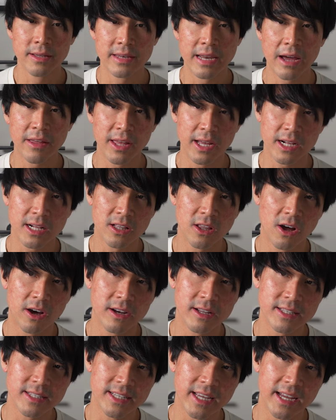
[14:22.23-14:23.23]
Now that
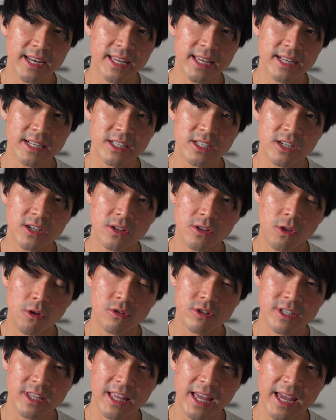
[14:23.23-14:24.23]
Claude is getting
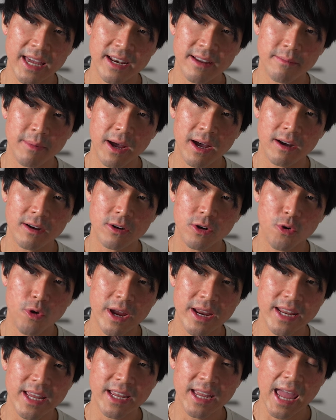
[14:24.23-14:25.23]
close to the end about
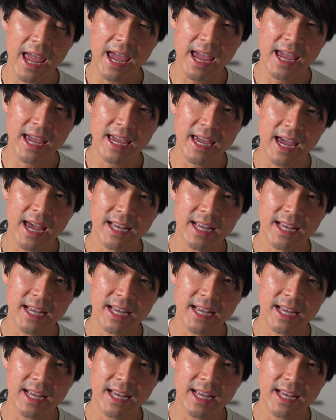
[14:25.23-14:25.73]
creating a